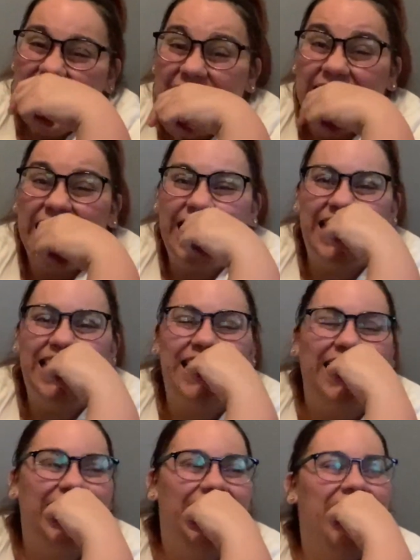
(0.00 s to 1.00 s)
Lily
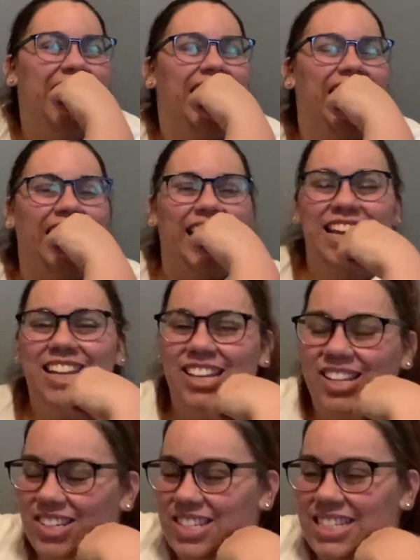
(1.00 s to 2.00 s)
eating.
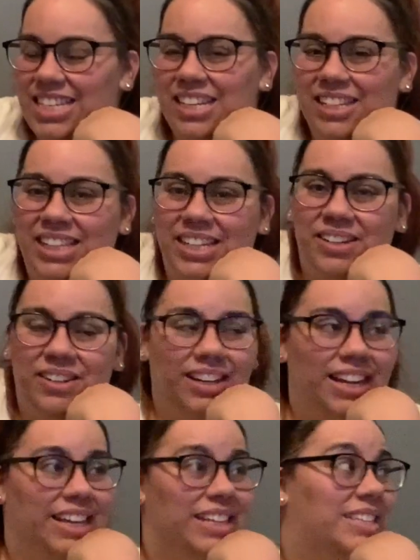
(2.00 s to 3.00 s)
She's eating dinner,
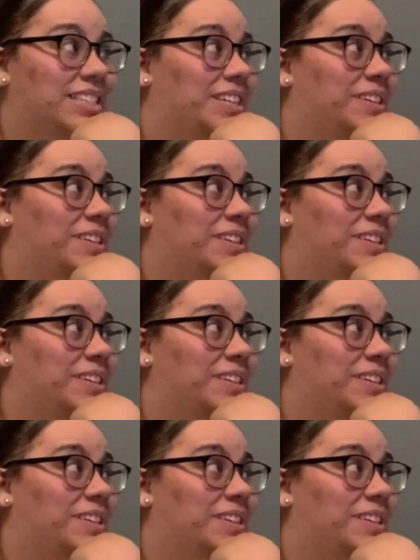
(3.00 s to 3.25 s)
guys. Yes,